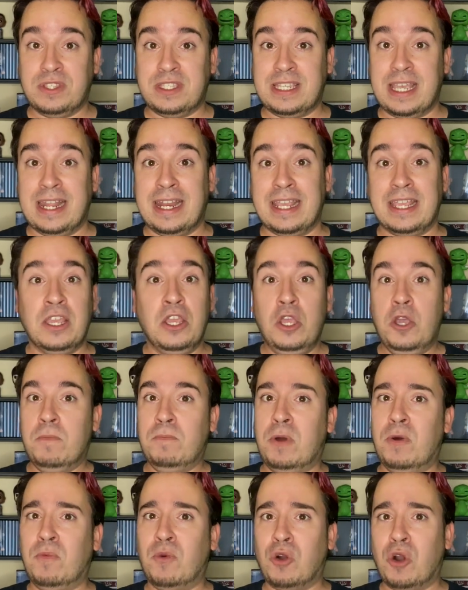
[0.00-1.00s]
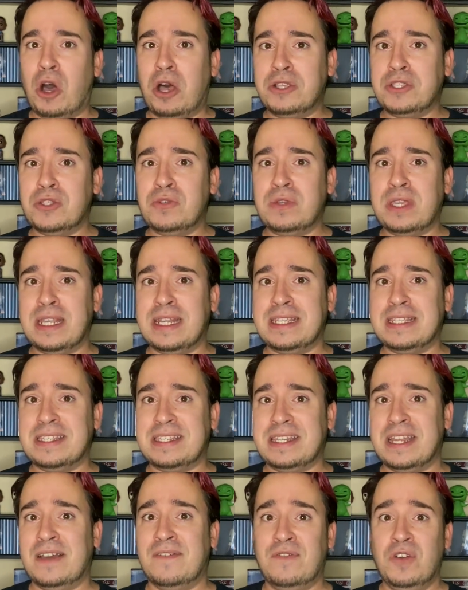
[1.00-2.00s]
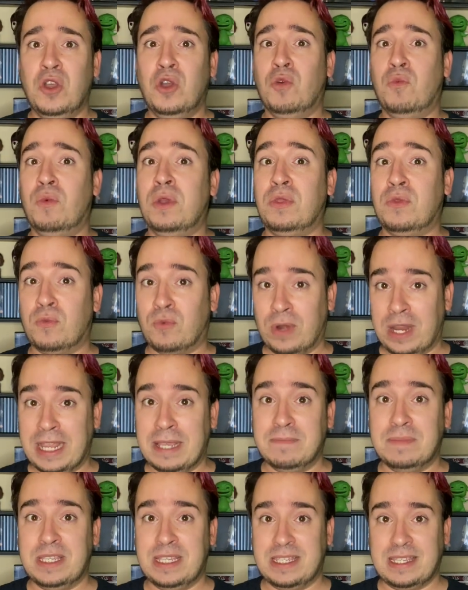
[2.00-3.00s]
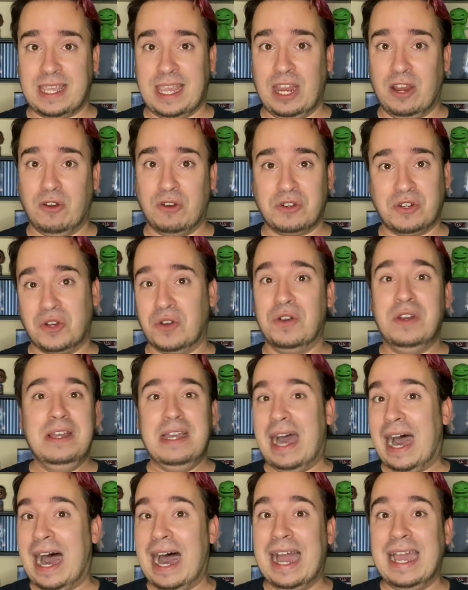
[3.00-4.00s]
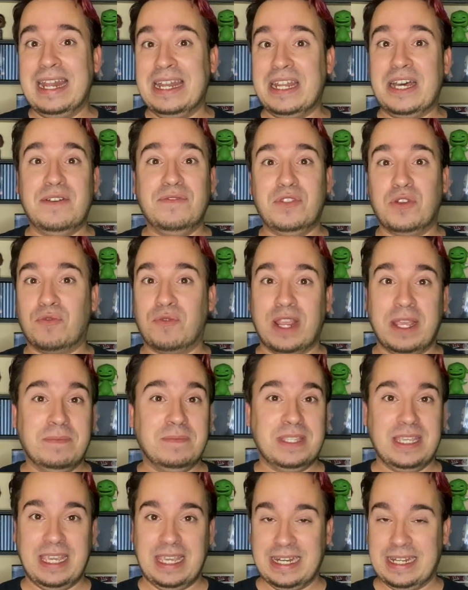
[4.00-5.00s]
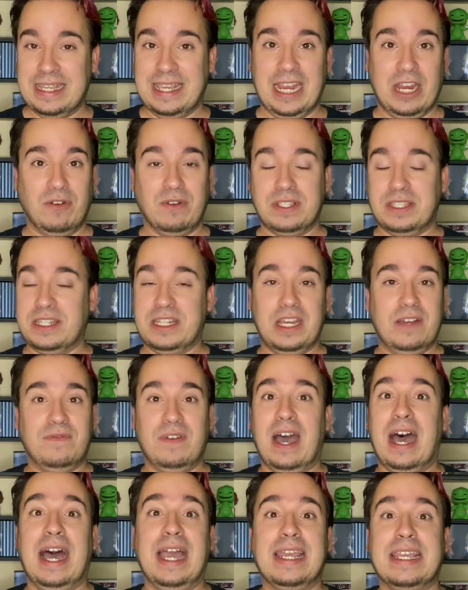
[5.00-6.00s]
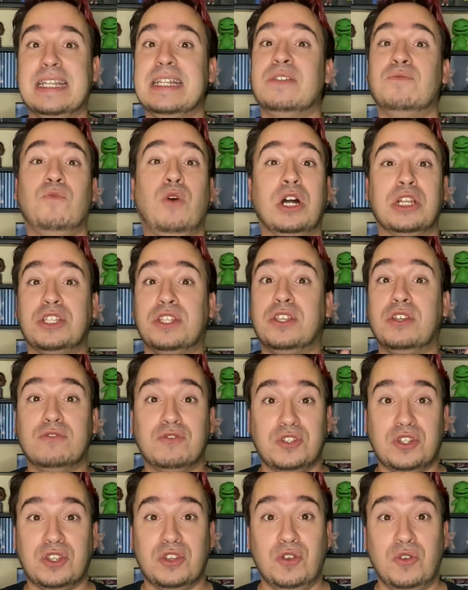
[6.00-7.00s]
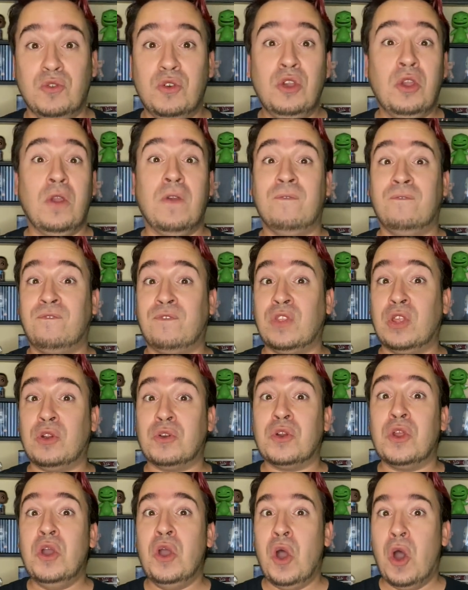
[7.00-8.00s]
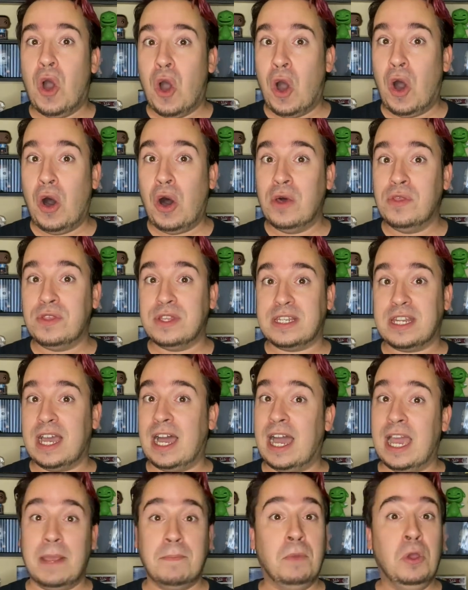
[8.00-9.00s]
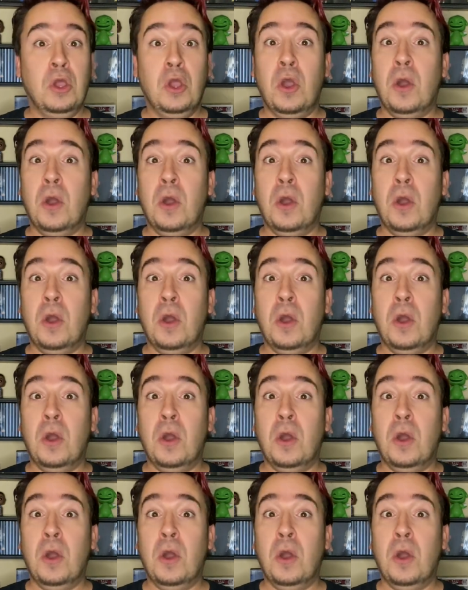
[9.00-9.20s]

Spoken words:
setting, but we're also getting stuff with Ramsey's character. I love the Ramsey and Garrett stuff. I could watch those two flirt all the time.